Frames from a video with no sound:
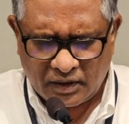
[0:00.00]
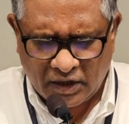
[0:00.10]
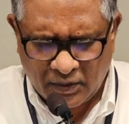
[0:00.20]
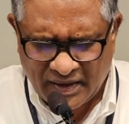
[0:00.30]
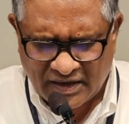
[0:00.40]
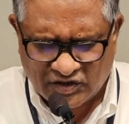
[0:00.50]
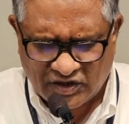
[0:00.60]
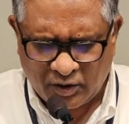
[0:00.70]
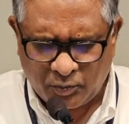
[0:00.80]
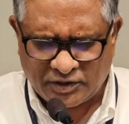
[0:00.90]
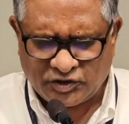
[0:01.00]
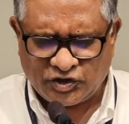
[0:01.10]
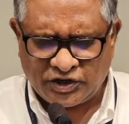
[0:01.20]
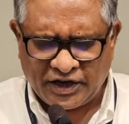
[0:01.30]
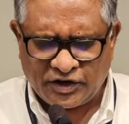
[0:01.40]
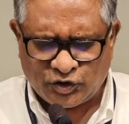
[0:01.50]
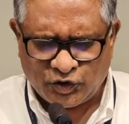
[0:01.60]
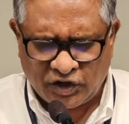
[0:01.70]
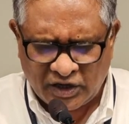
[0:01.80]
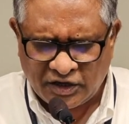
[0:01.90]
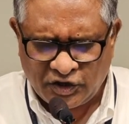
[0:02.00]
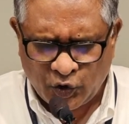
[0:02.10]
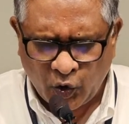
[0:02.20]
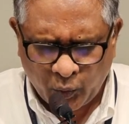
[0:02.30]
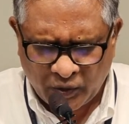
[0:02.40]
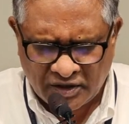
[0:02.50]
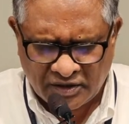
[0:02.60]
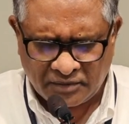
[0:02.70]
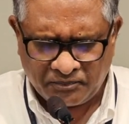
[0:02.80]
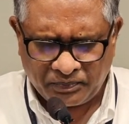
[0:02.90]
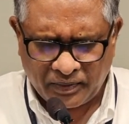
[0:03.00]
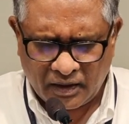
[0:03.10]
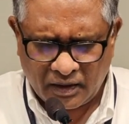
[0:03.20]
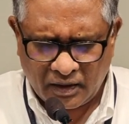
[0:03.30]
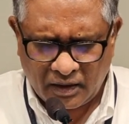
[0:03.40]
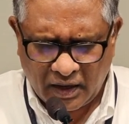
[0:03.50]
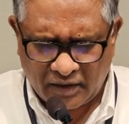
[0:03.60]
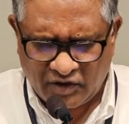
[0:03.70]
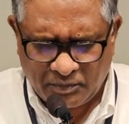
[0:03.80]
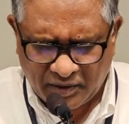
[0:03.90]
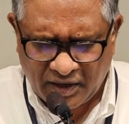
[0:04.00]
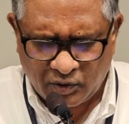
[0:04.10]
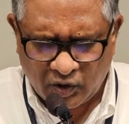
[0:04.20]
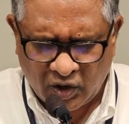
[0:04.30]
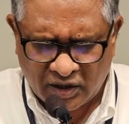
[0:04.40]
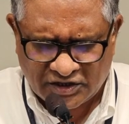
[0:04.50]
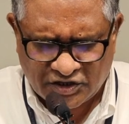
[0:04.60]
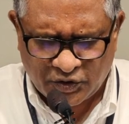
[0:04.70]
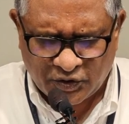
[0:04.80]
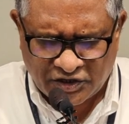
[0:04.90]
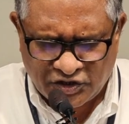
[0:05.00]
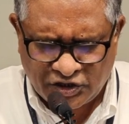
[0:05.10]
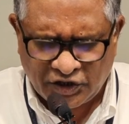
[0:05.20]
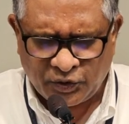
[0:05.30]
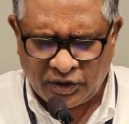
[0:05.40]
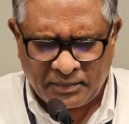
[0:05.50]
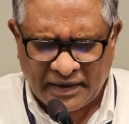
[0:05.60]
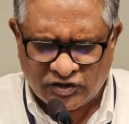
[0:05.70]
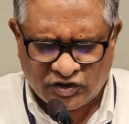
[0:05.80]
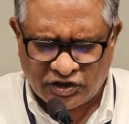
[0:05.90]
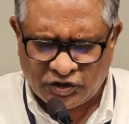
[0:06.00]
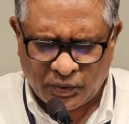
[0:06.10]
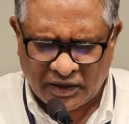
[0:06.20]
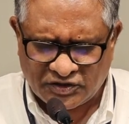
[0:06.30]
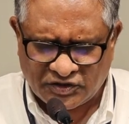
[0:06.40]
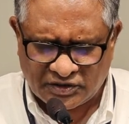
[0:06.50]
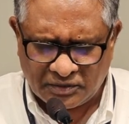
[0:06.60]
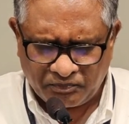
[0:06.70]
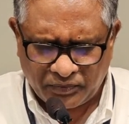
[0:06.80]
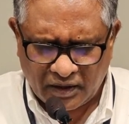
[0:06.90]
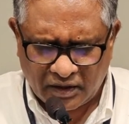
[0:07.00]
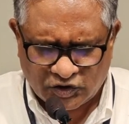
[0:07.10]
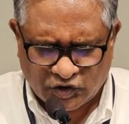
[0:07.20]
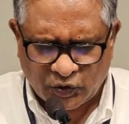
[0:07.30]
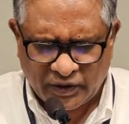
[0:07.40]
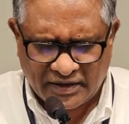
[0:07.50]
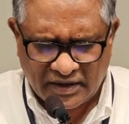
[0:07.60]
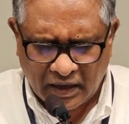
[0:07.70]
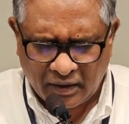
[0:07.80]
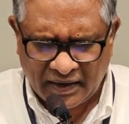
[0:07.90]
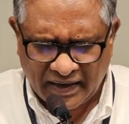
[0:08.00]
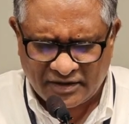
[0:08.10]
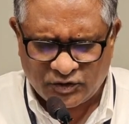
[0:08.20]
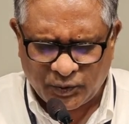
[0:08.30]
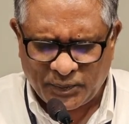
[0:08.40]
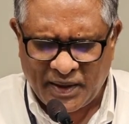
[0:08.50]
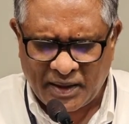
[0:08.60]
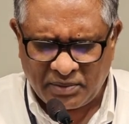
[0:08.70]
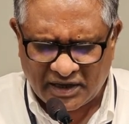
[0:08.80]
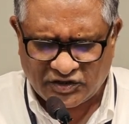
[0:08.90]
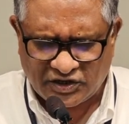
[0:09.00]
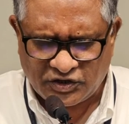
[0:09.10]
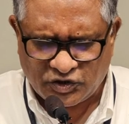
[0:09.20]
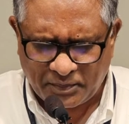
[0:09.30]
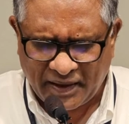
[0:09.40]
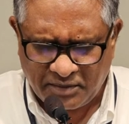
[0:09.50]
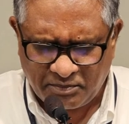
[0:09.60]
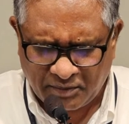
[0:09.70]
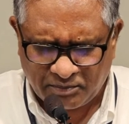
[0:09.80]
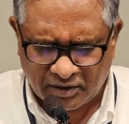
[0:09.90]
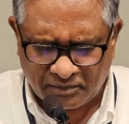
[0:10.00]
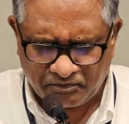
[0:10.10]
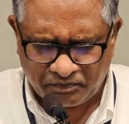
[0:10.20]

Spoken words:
giving us an opportunity to hear your word. And we pray, O Lord, that you'll continually minister to us so that our lives would be a blessing to many people.